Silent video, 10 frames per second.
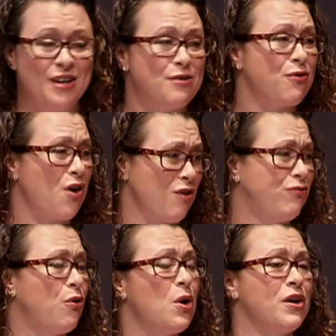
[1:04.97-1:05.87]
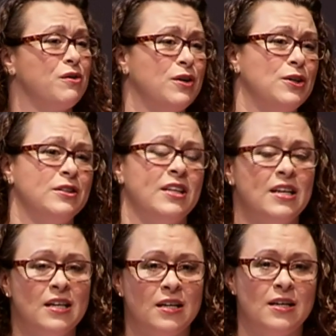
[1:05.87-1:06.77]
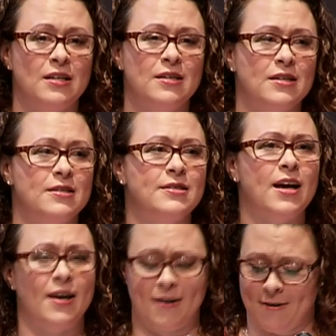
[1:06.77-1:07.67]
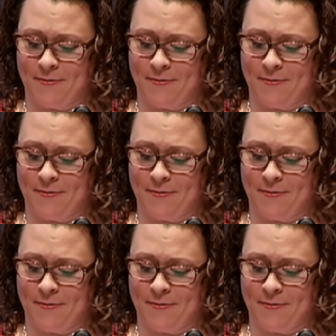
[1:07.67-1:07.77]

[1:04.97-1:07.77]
for our four-year-old son.